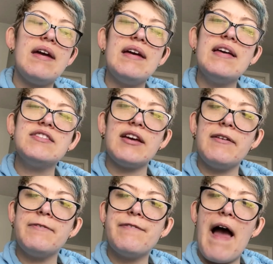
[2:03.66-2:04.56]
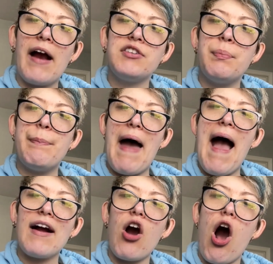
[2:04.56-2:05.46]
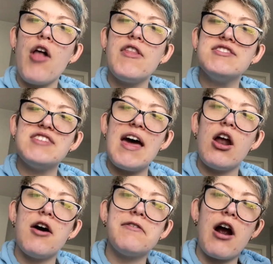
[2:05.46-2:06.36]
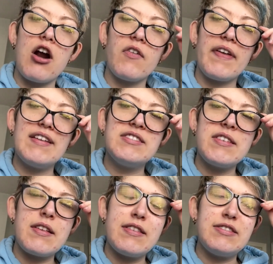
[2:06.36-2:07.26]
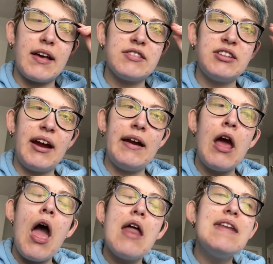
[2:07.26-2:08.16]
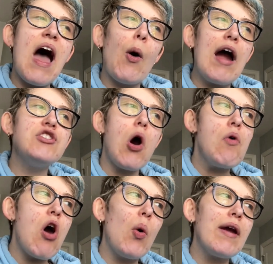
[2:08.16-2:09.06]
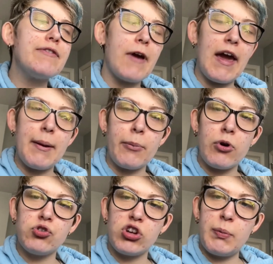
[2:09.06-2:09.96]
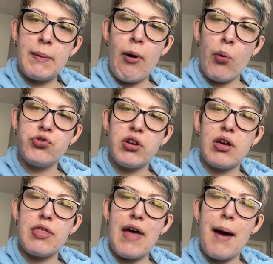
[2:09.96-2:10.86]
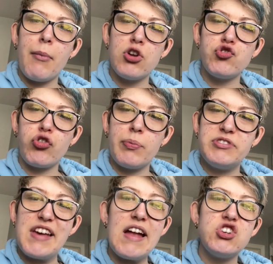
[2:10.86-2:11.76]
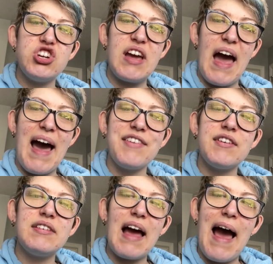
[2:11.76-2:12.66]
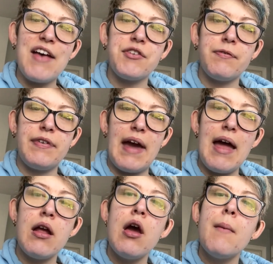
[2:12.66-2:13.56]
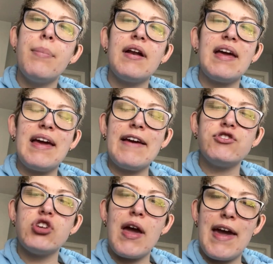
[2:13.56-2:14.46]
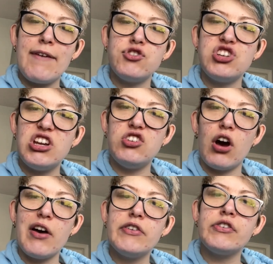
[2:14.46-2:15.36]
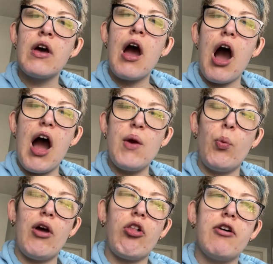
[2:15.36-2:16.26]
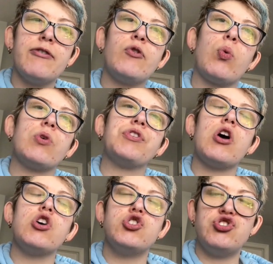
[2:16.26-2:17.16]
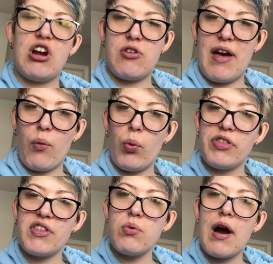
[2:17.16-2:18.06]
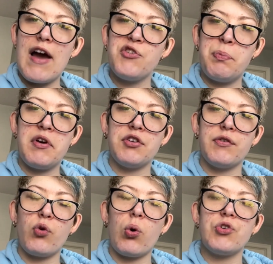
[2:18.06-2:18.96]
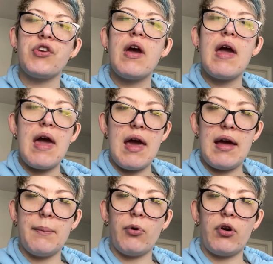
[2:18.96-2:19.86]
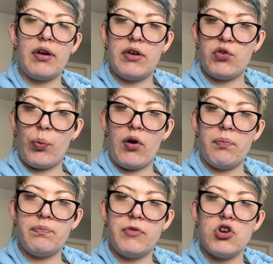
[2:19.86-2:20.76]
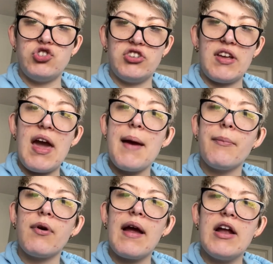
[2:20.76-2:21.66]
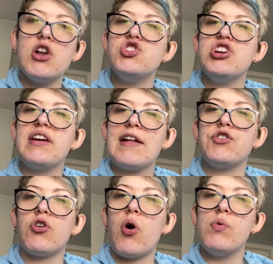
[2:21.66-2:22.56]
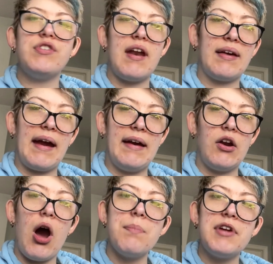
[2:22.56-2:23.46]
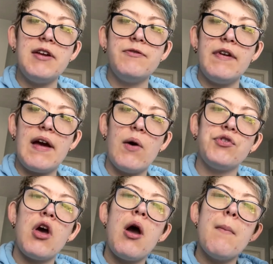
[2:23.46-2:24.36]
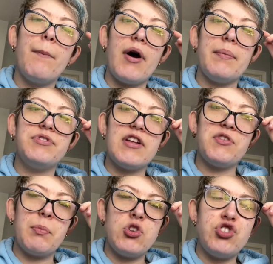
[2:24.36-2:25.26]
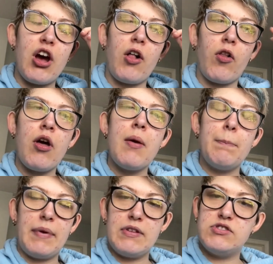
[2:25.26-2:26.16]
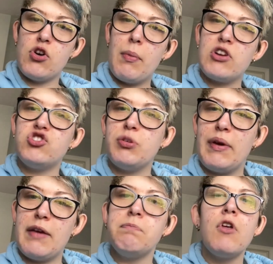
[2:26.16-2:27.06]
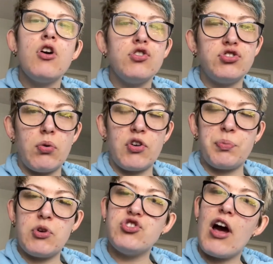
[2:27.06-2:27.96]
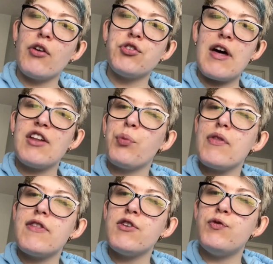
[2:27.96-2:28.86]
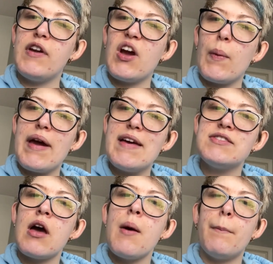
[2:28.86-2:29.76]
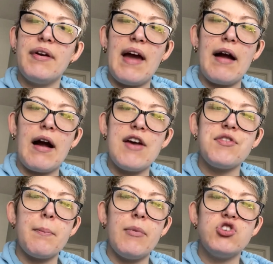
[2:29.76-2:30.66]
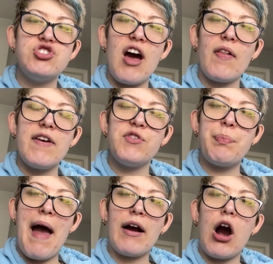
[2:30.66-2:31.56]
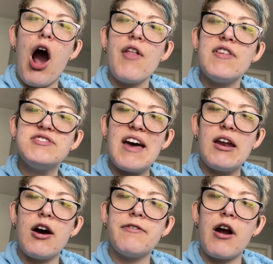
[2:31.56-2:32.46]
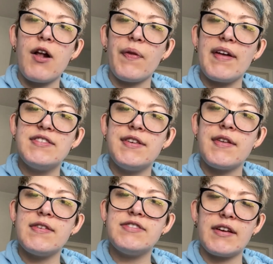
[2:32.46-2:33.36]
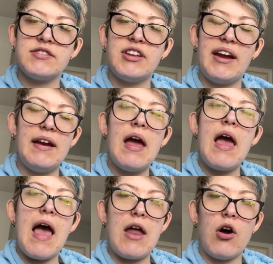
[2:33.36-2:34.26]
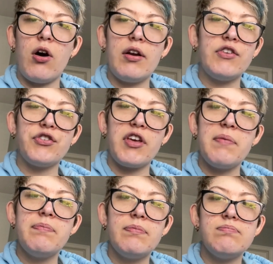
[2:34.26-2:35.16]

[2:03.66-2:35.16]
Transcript: is in fact back on the set of Heartland season 16. Now, I don't know if Amber is gonna be posting that much from set. She hasn't as of yet, but if she does, I will of course share that with you guys because of course, Amber is, well, she's Amber and she gets her own dedicated update videos, but since Michelle means so much to me, so does Michelle, so that is what this video is. But yeah guys, Michelle is back on the set of Heartland season 16, and honestly,